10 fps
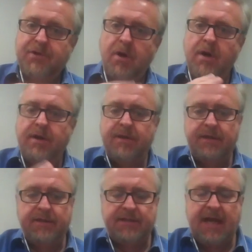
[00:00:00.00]
are, and
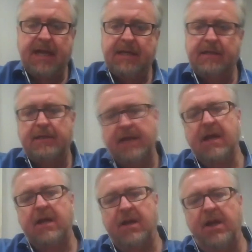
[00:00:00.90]
then designing
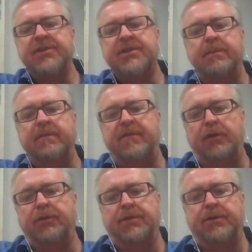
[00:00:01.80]
kind of custom
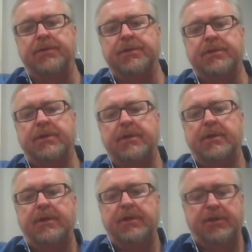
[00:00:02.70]
filters
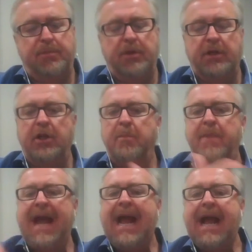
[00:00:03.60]
to put a little
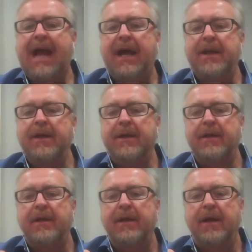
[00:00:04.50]
pad
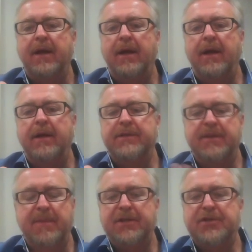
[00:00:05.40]

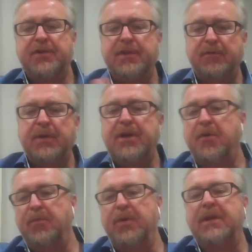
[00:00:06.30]
to make sure that we
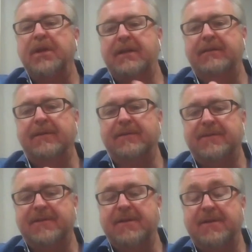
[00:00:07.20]
don't really,
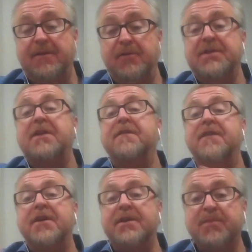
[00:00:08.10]
that those
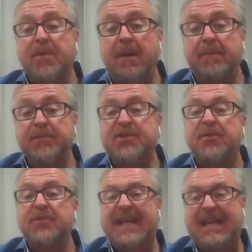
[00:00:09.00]
interference problems
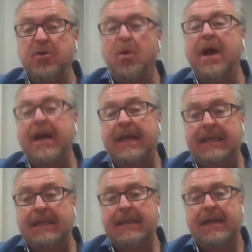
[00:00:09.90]
don't eat
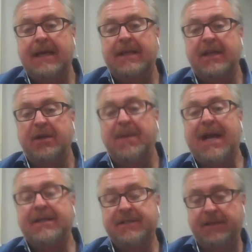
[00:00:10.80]
away at the
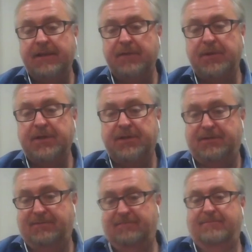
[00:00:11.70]
capacity that we just
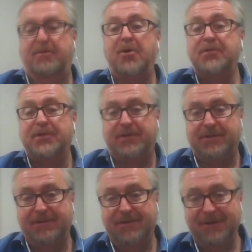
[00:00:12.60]

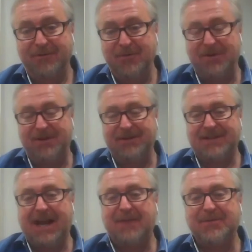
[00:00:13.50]
purchased with
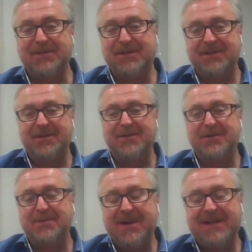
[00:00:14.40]
this acquisition of new
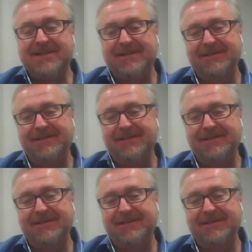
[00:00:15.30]
capacity.